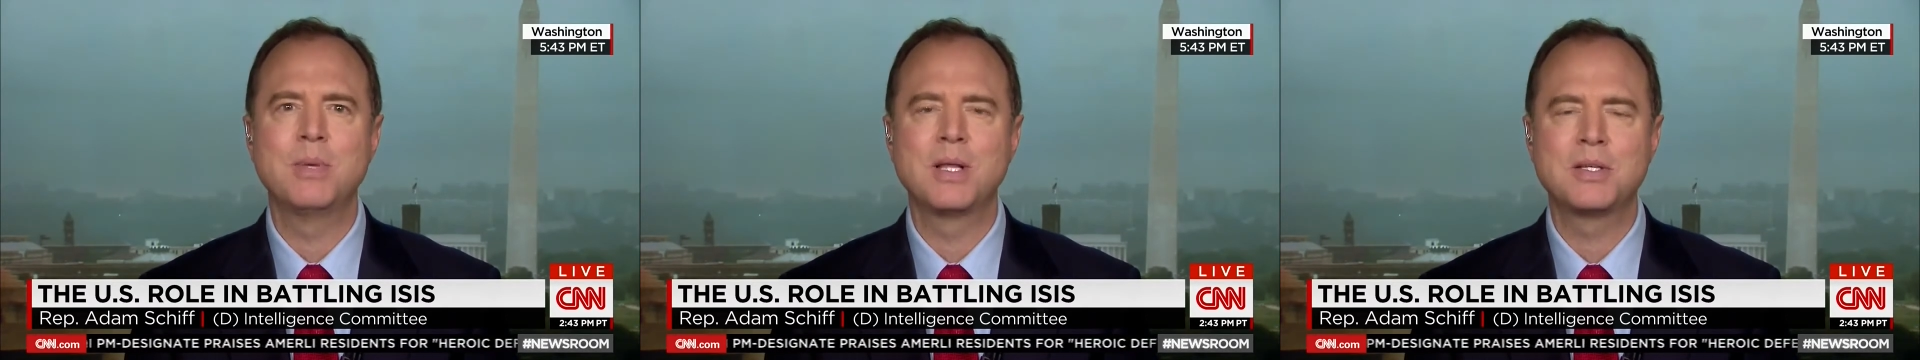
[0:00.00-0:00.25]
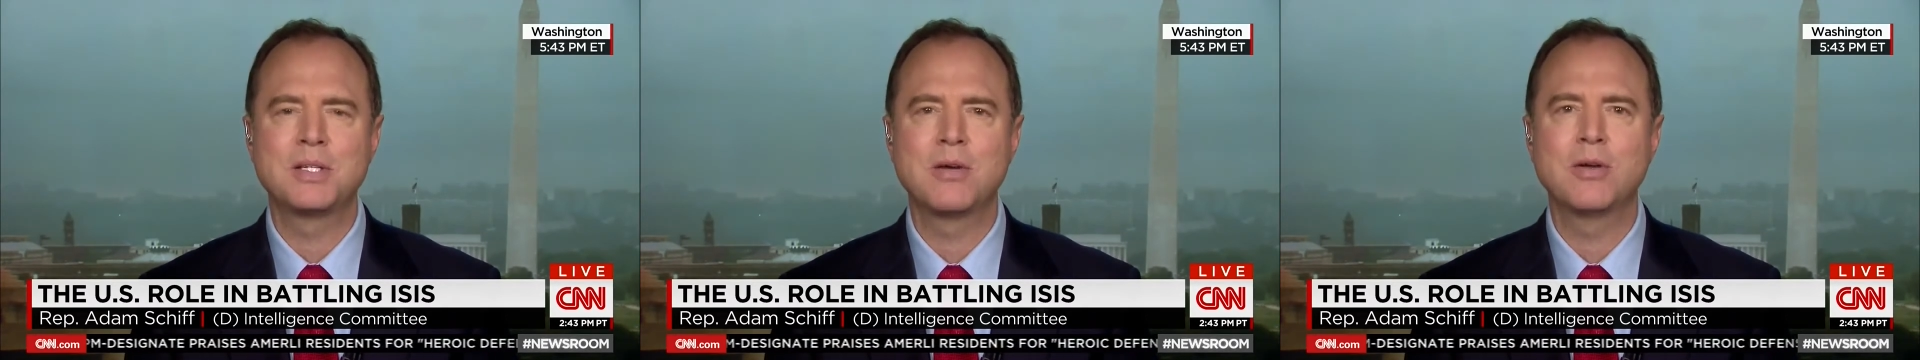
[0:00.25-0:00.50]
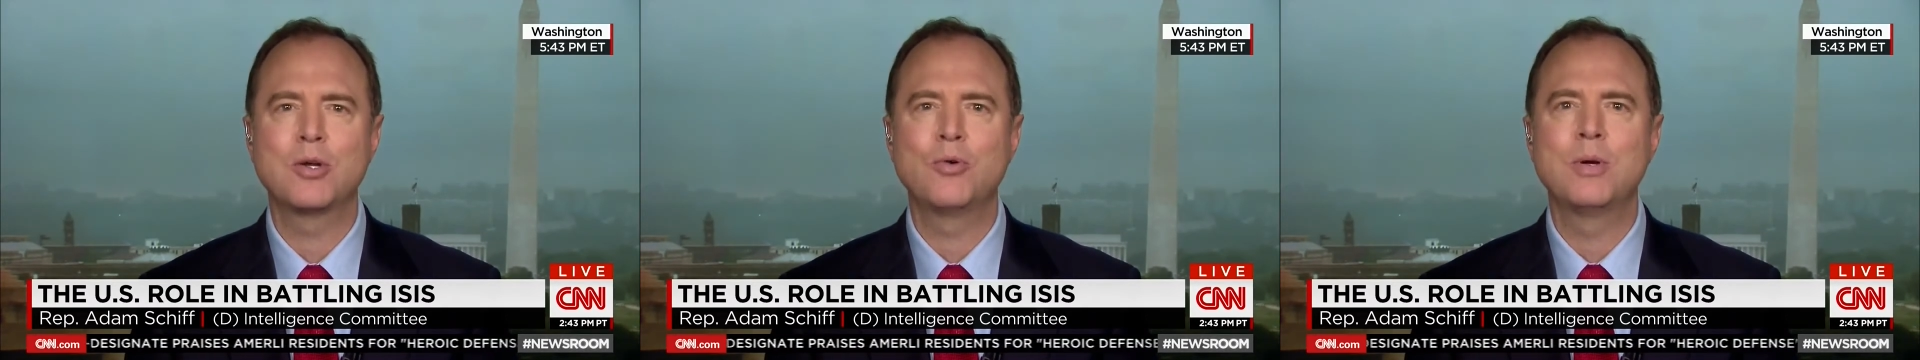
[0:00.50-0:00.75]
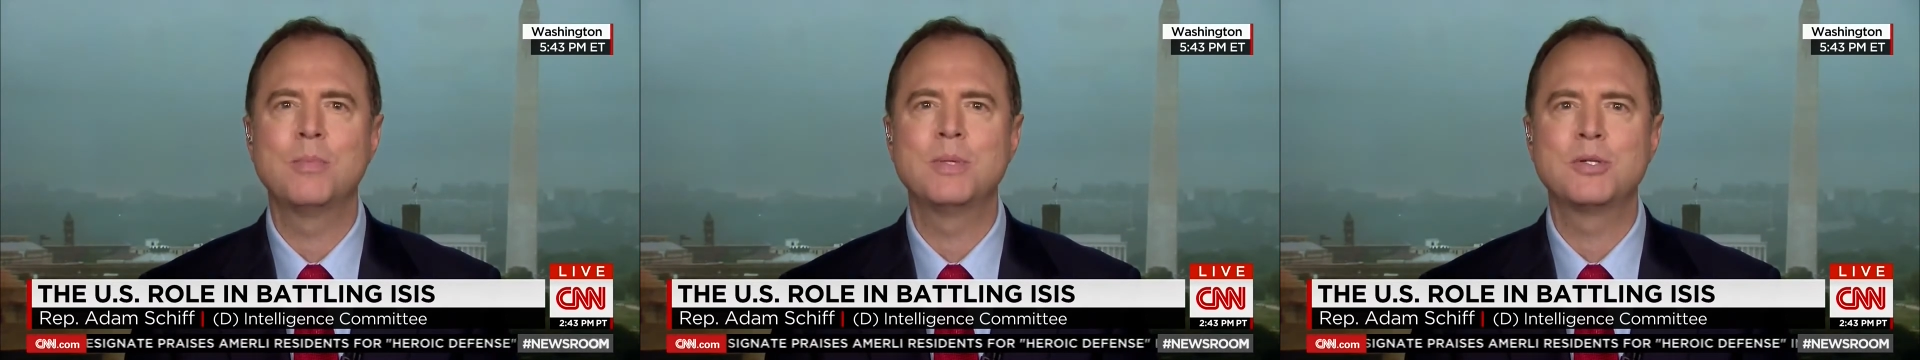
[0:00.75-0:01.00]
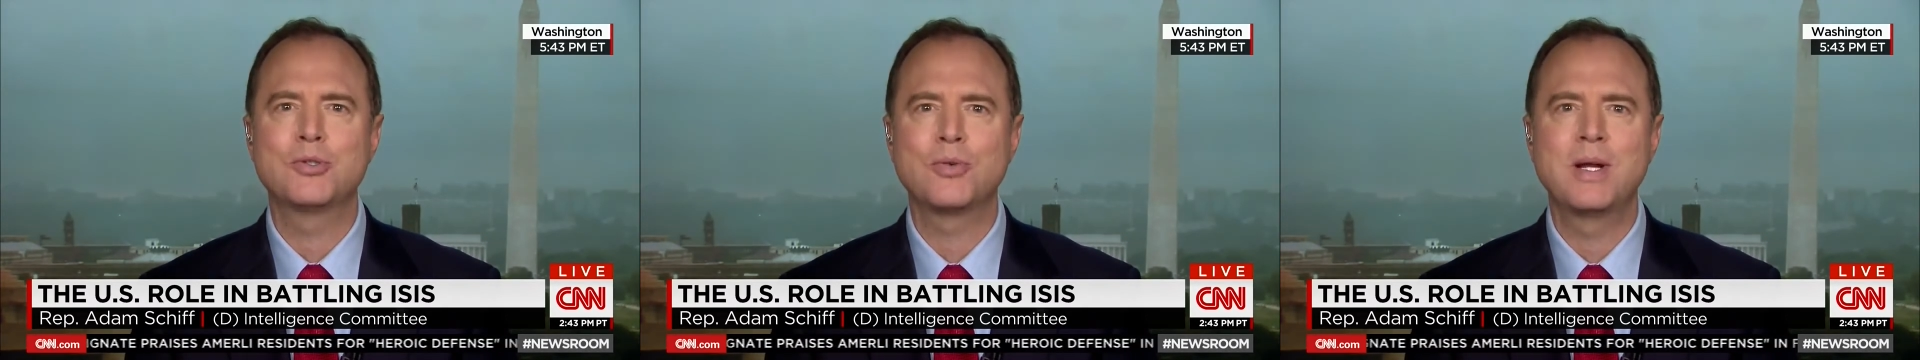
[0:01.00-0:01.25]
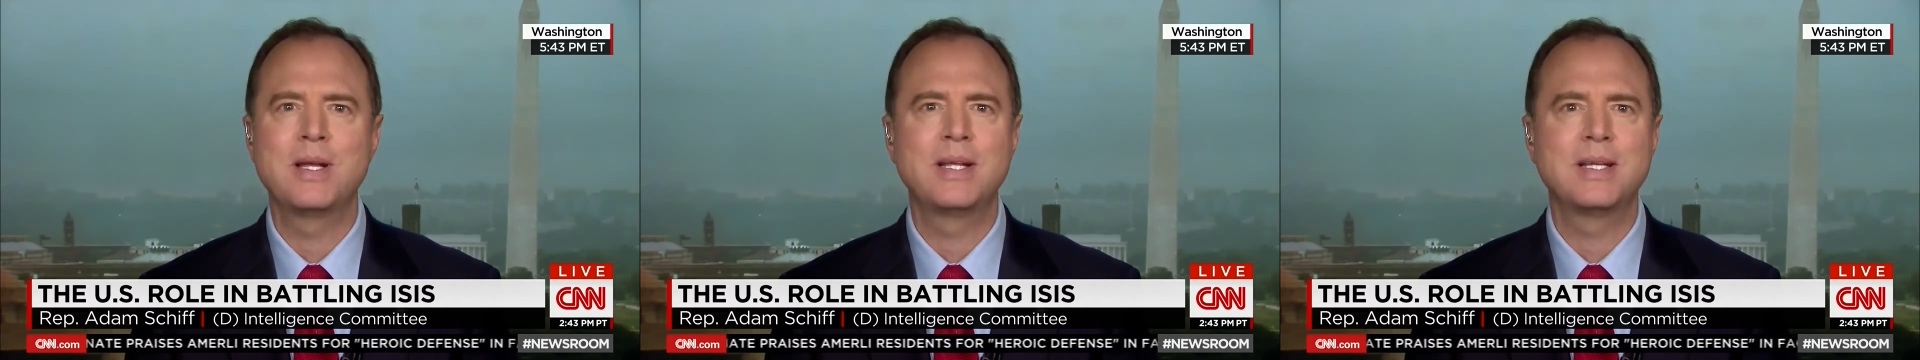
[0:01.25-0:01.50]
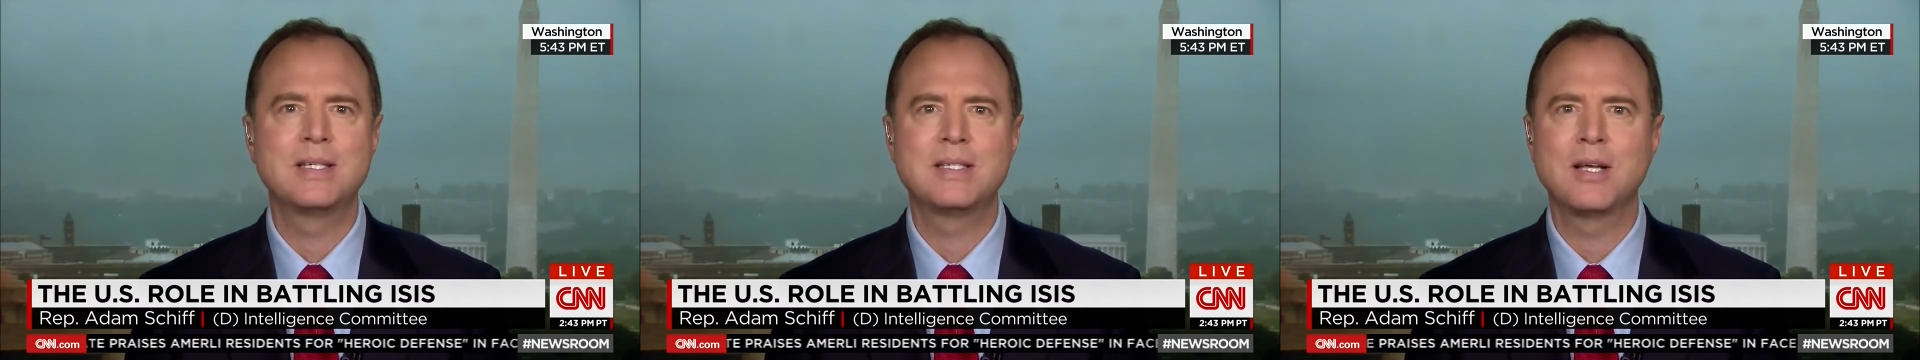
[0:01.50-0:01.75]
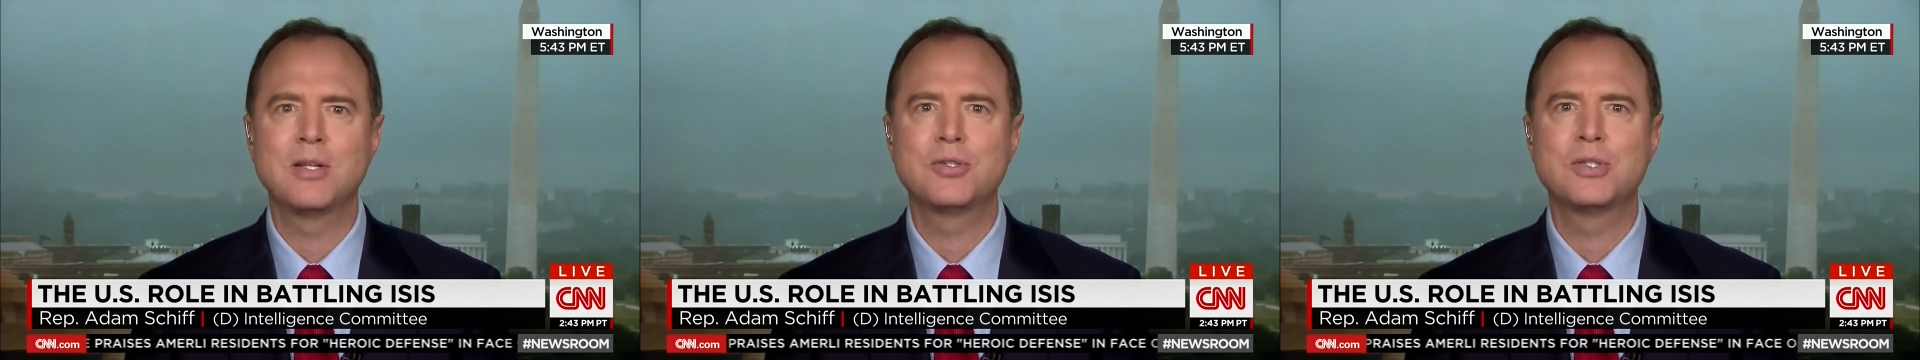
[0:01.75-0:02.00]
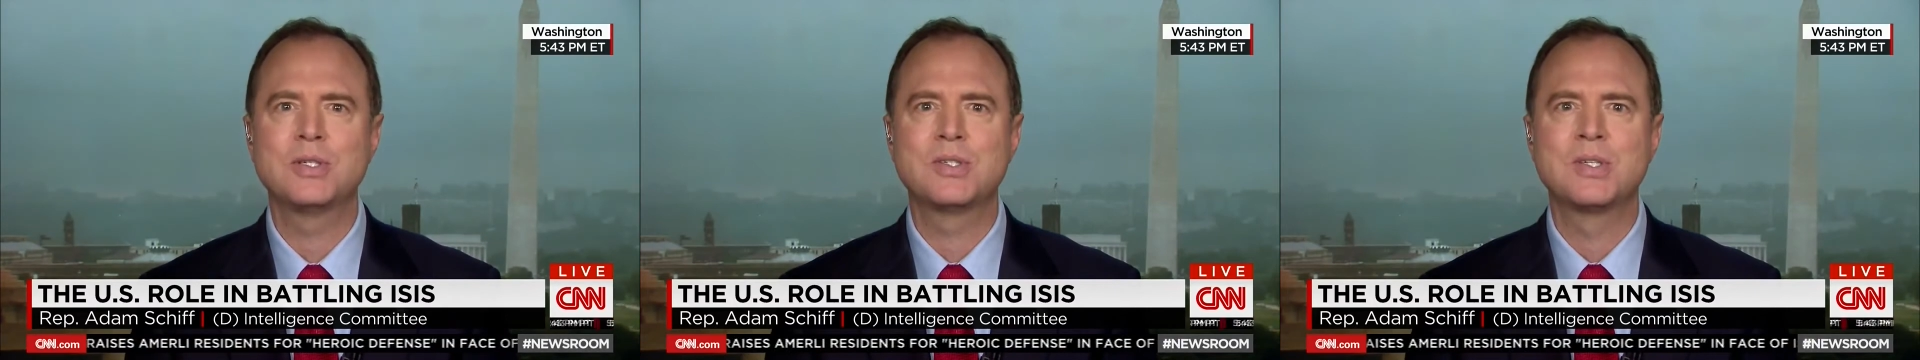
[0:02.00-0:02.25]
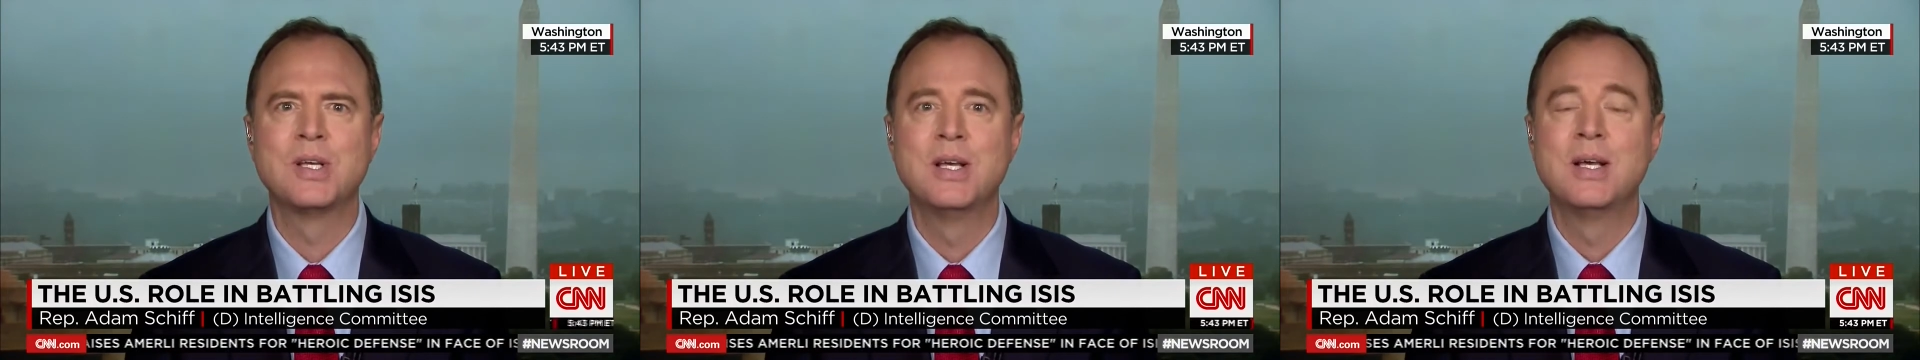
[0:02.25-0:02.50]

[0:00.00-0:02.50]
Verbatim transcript: military equipment, training, intelligence,